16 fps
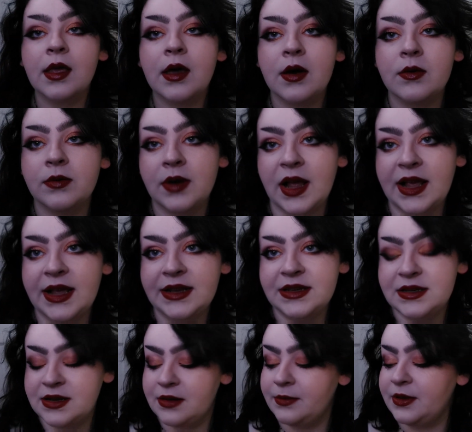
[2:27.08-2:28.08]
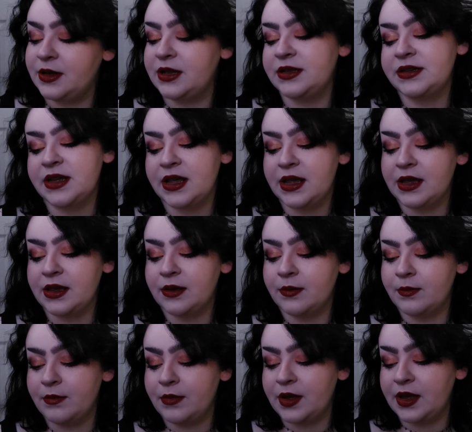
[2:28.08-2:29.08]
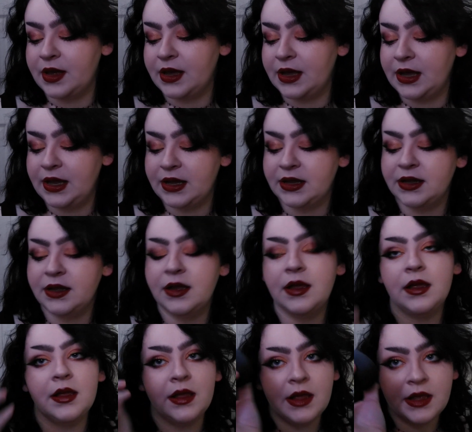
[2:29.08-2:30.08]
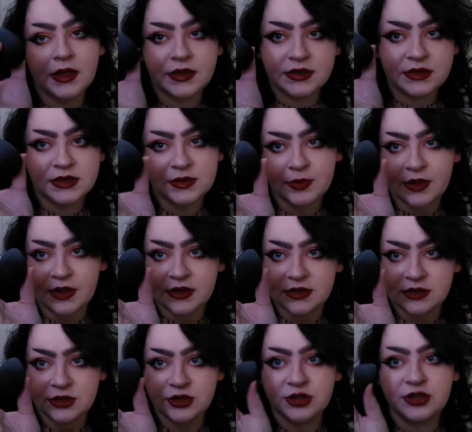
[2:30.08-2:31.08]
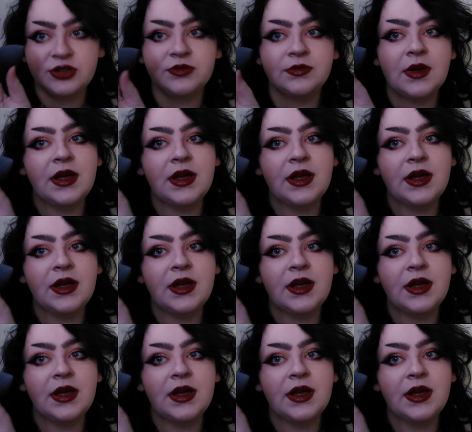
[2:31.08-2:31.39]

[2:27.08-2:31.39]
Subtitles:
Alright, now I'm going to take my sponge.